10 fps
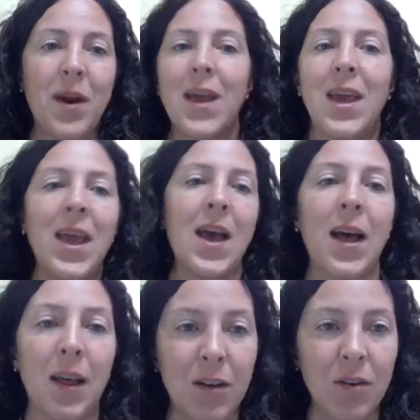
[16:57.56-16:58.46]
but I
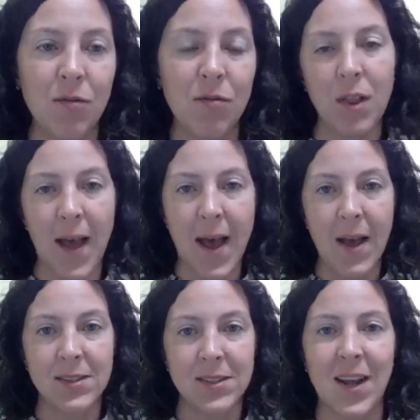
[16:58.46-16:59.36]
can't
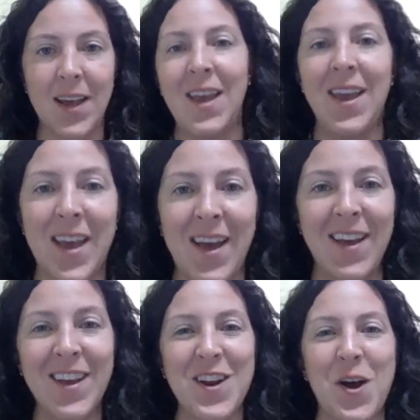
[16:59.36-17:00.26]
relax and I
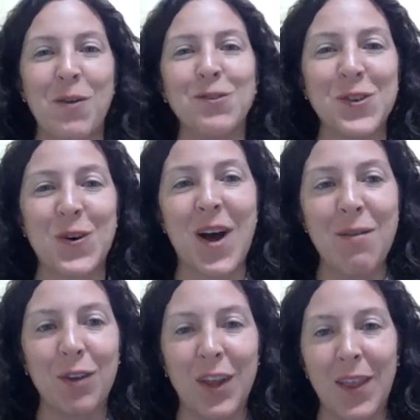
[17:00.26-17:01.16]
can't, you know, so I
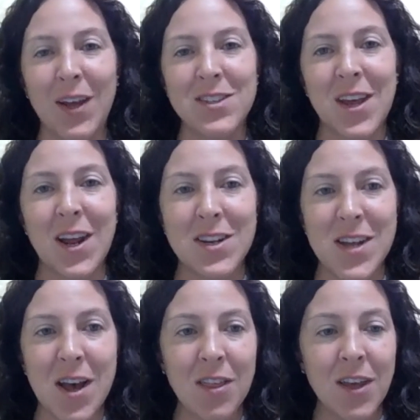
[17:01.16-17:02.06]
really liked that
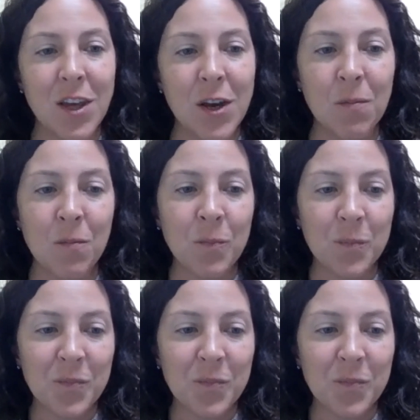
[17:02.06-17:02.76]
idea. Thank you.